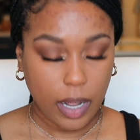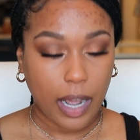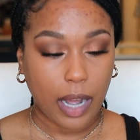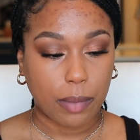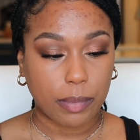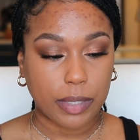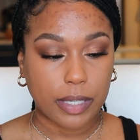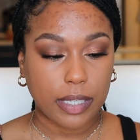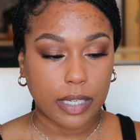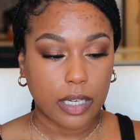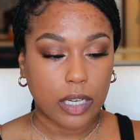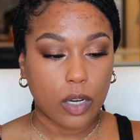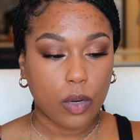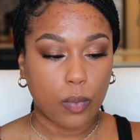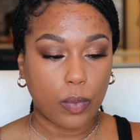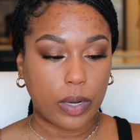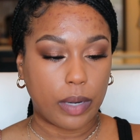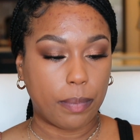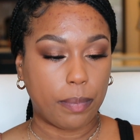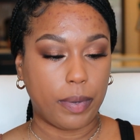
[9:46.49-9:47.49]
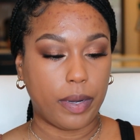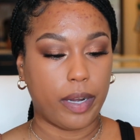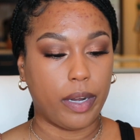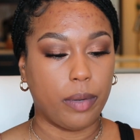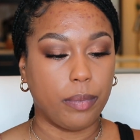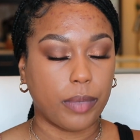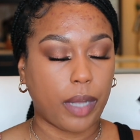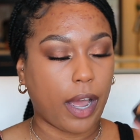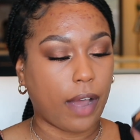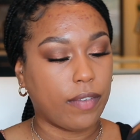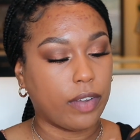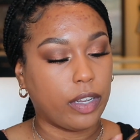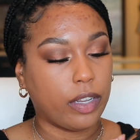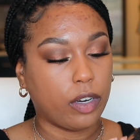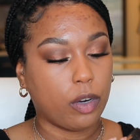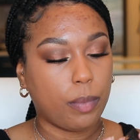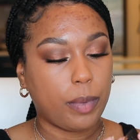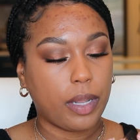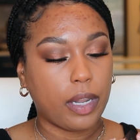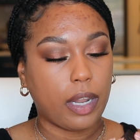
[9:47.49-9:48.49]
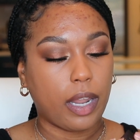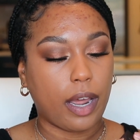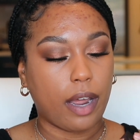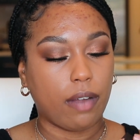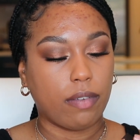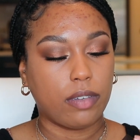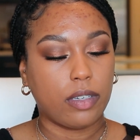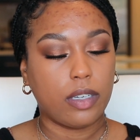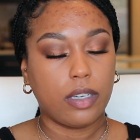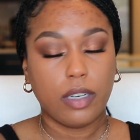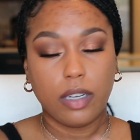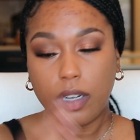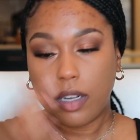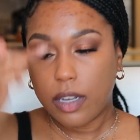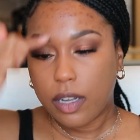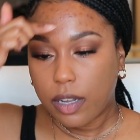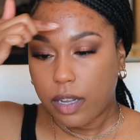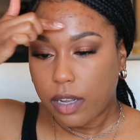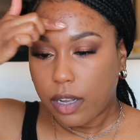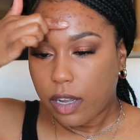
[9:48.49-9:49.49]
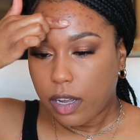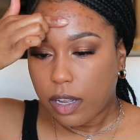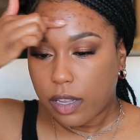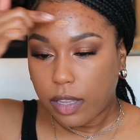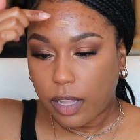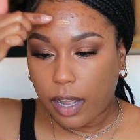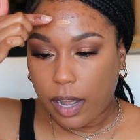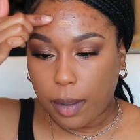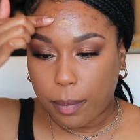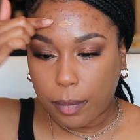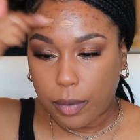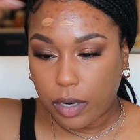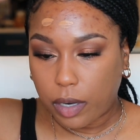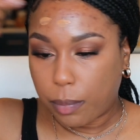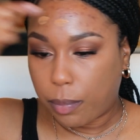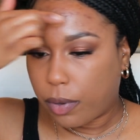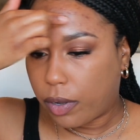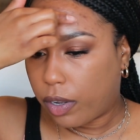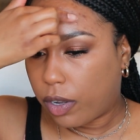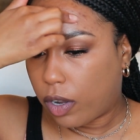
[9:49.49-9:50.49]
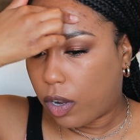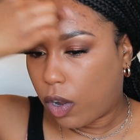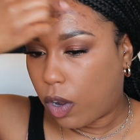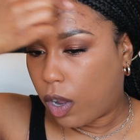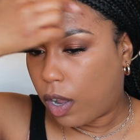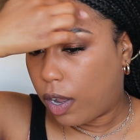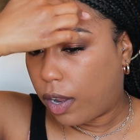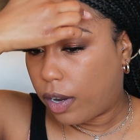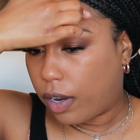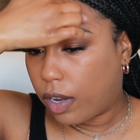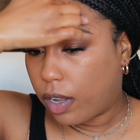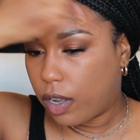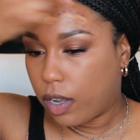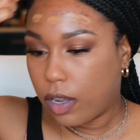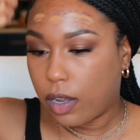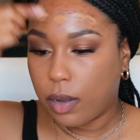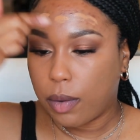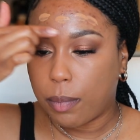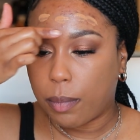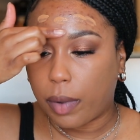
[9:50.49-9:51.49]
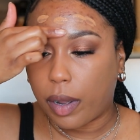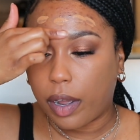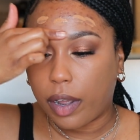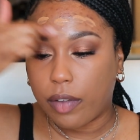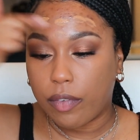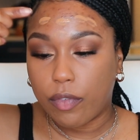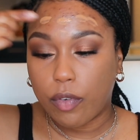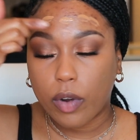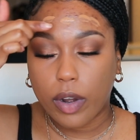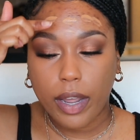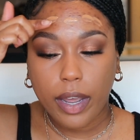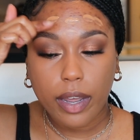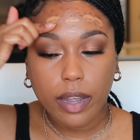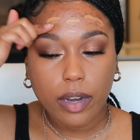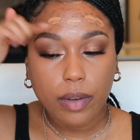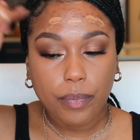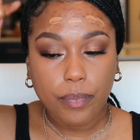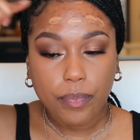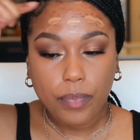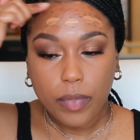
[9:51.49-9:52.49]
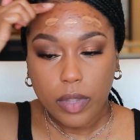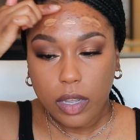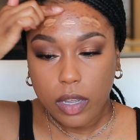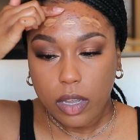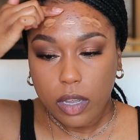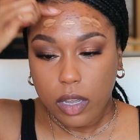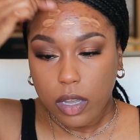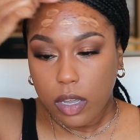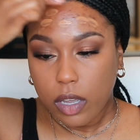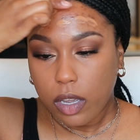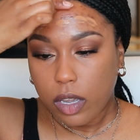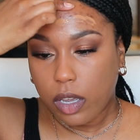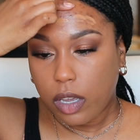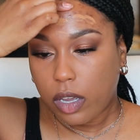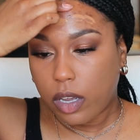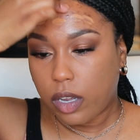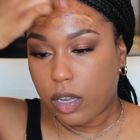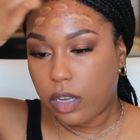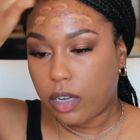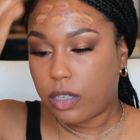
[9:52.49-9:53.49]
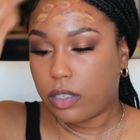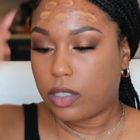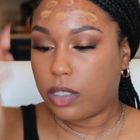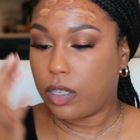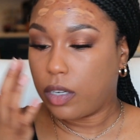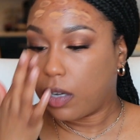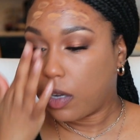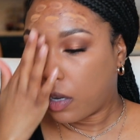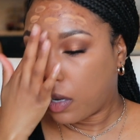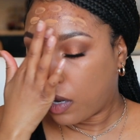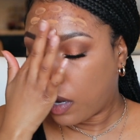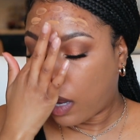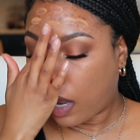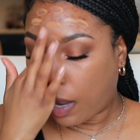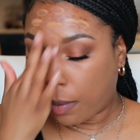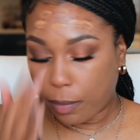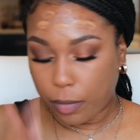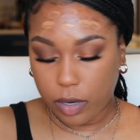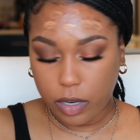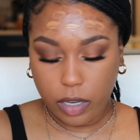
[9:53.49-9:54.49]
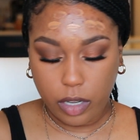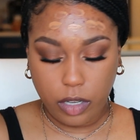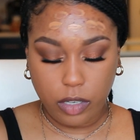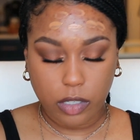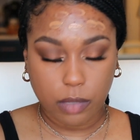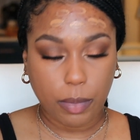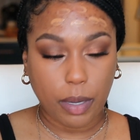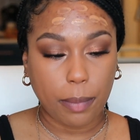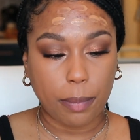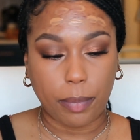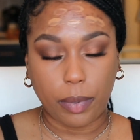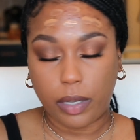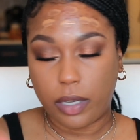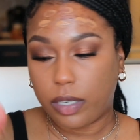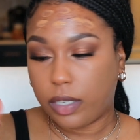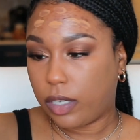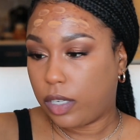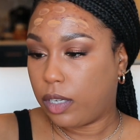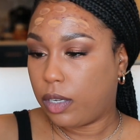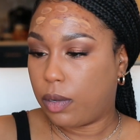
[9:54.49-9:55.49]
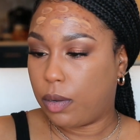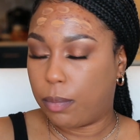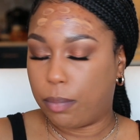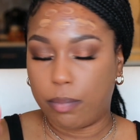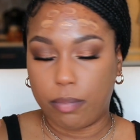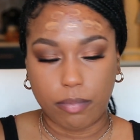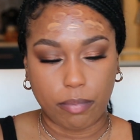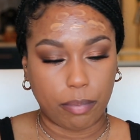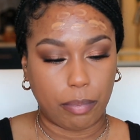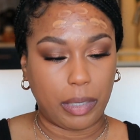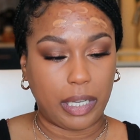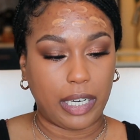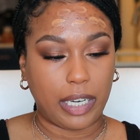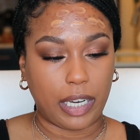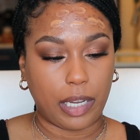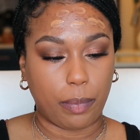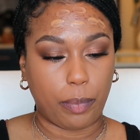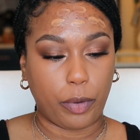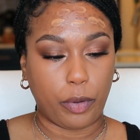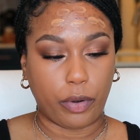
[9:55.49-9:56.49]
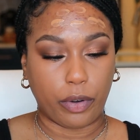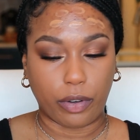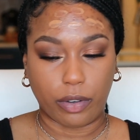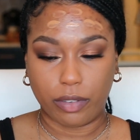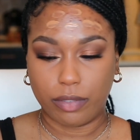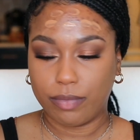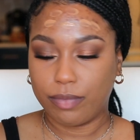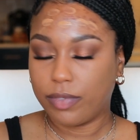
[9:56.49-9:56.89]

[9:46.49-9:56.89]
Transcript: I'm still on one pump. I have a little bit left that I'm gonna put on my forehead, and I'm gonna use my beauty blender